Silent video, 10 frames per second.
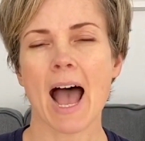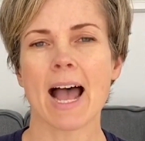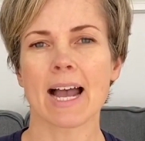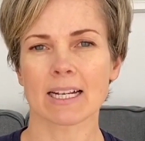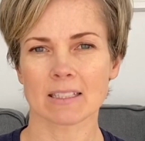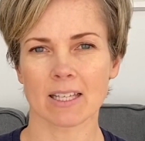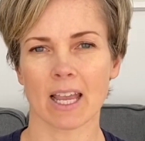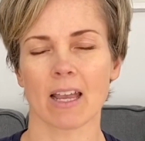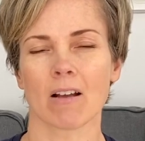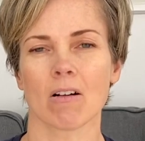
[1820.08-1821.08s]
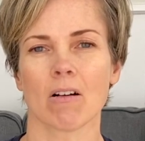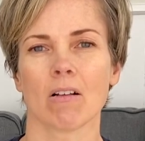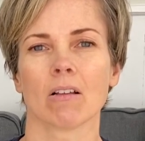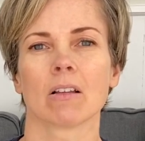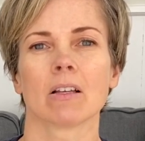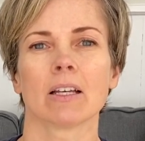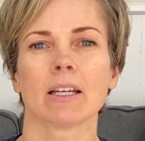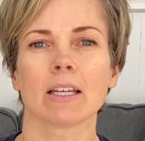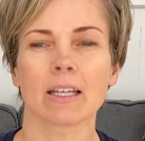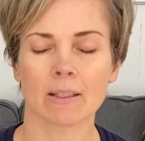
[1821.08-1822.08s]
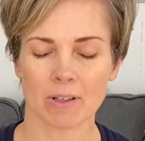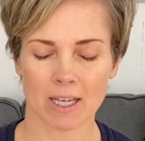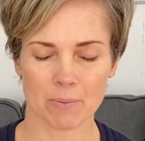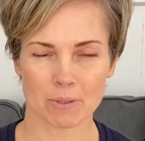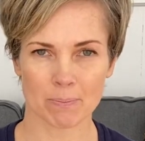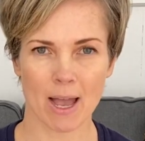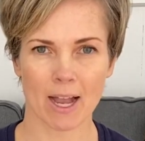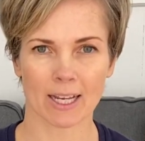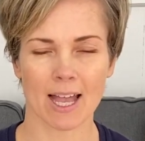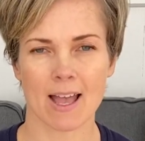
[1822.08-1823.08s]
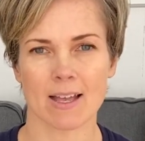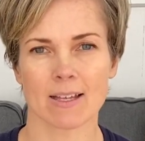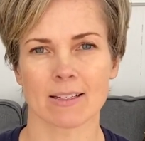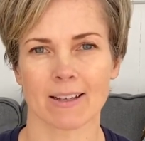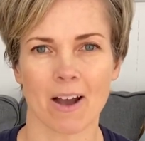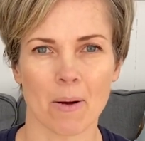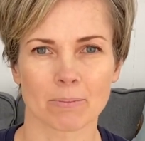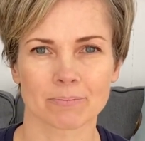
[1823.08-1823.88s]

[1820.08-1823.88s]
Exhale, hips back and up.